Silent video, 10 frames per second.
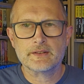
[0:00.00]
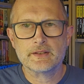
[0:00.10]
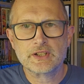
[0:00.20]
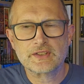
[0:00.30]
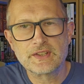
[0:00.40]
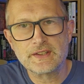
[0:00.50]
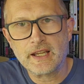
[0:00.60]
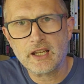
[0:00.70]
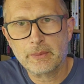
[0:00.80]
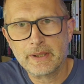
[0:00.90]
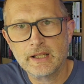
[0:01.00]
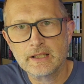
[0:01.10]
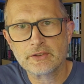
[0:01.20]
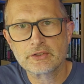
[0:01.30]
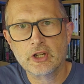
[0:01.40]
Just today I went at
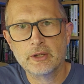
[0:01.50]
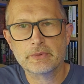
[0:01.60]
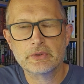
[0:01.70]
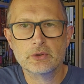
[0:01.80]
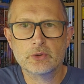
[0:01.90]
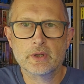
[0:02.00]
lunchtime to